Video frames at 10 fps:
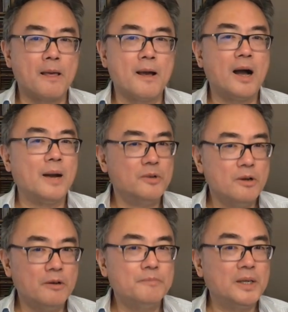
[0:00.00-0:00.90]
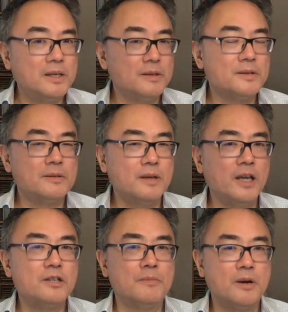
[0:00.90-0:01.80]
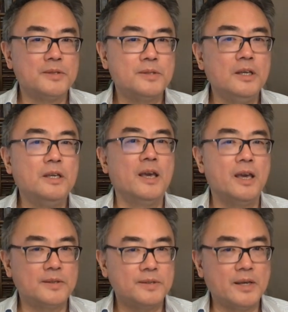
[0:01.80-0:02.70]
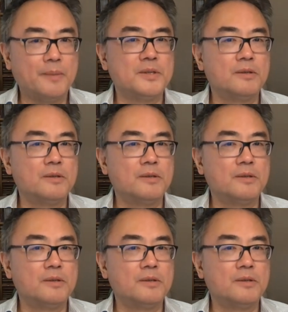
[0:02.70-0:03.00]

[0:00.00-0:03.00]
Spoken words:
I'm not, because HMRC accepts